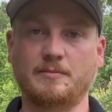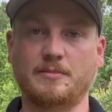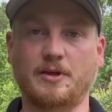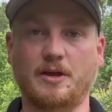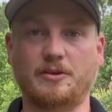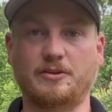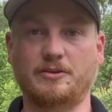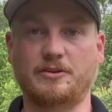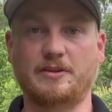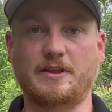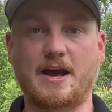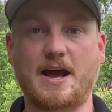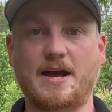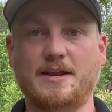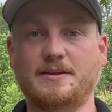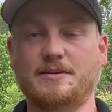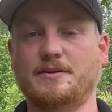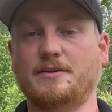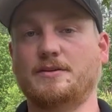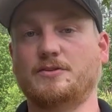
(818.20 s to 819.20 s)
But other than
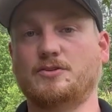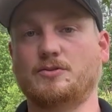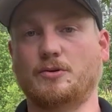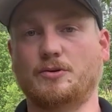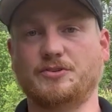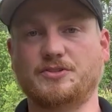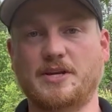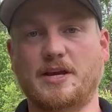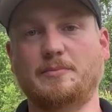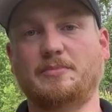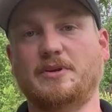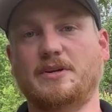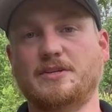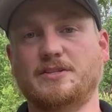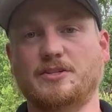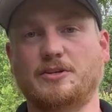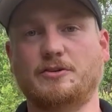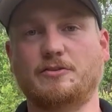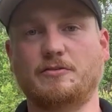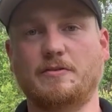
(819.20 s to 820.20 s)
that, soil sampling
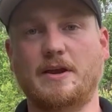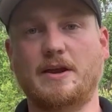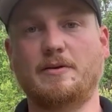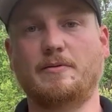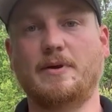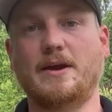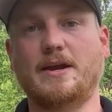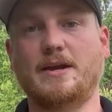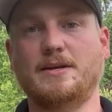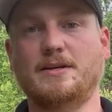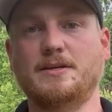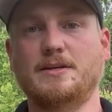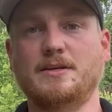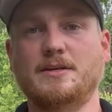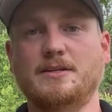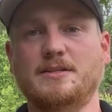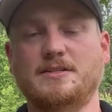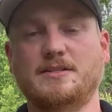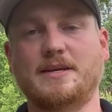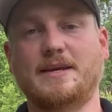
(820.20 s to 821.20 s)
is a great way
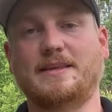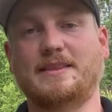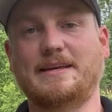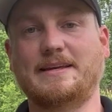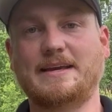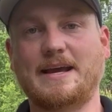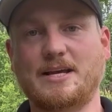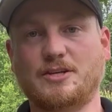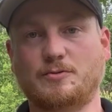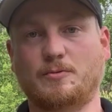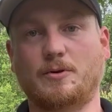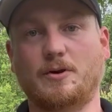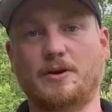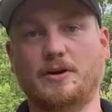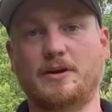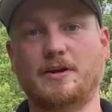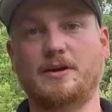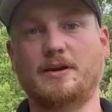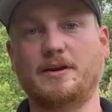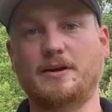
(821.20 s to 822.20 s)
to take the
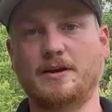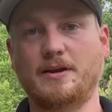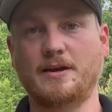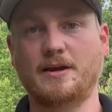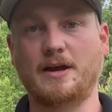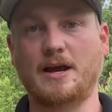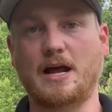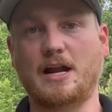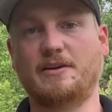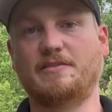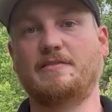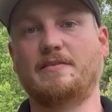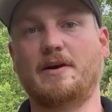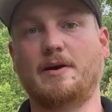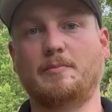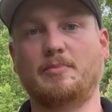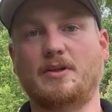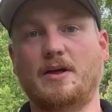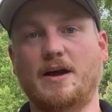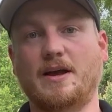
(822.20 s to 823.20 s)
guesswork out of
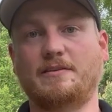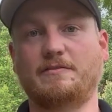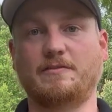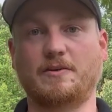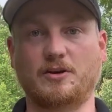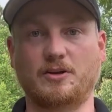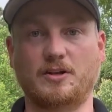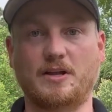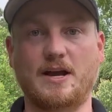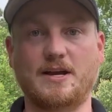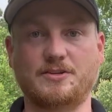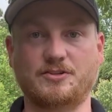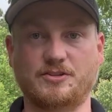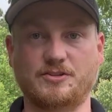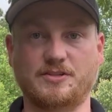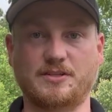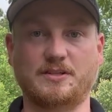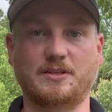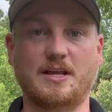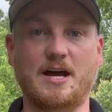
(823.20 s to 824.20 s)
applying
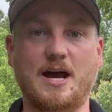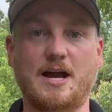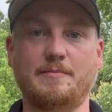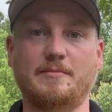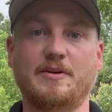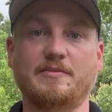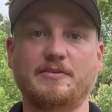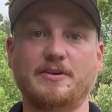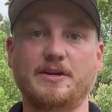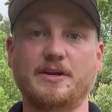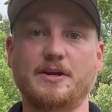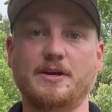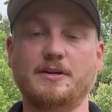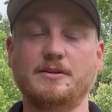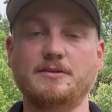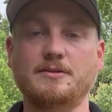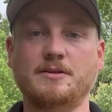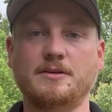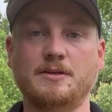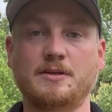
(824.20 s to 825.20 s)
fertilizers and lime every
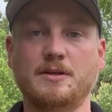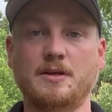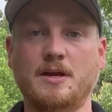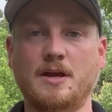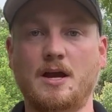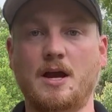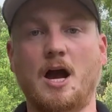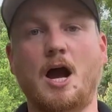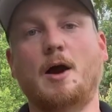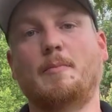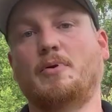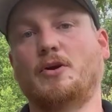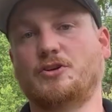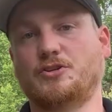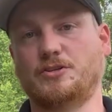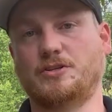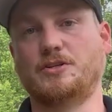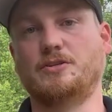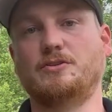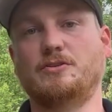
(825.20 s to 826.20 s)
year. I
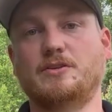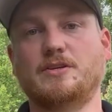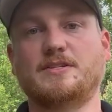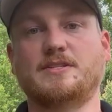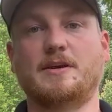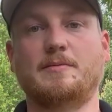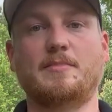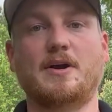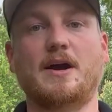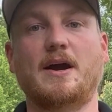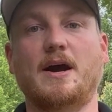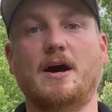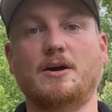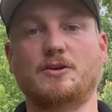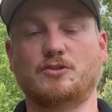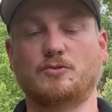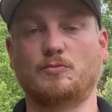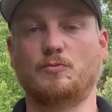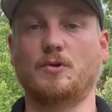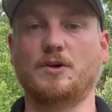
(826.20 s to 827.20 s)
personally do this at my
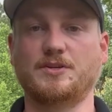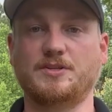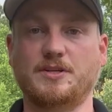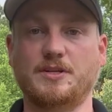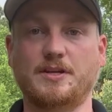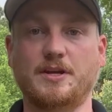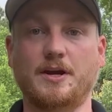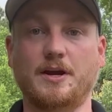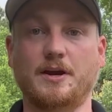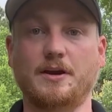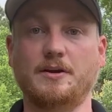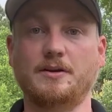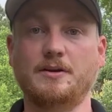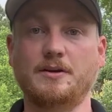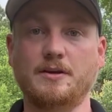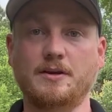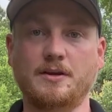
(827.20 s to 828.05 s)
house once a year